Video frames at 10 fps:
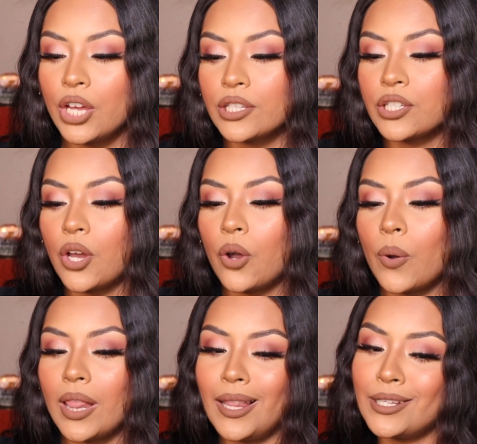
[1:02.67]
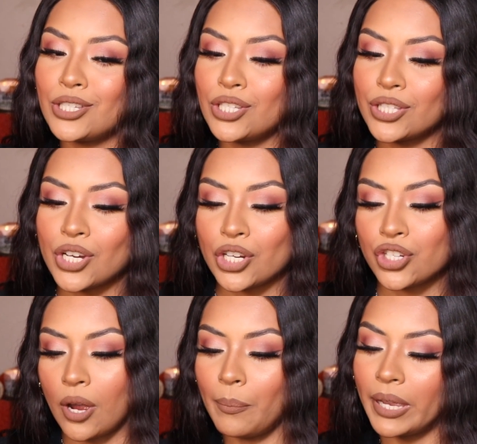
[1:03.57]
So let's just
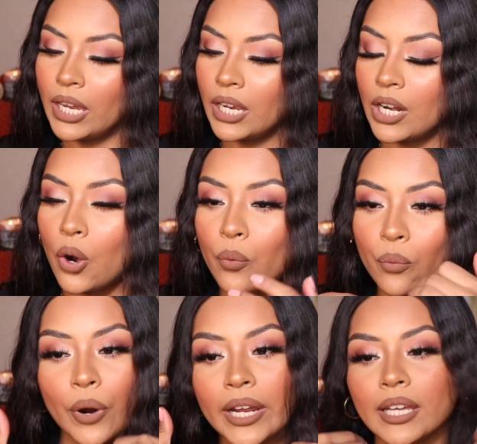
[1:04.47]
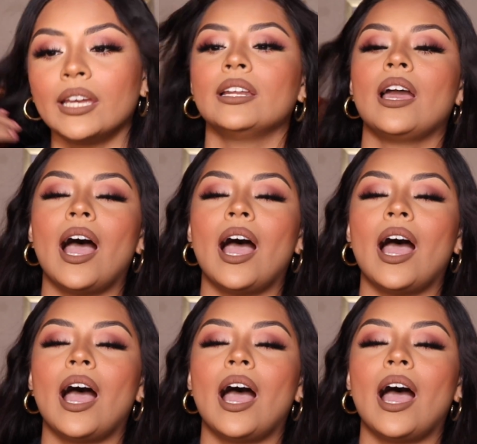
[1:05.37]
jump right in.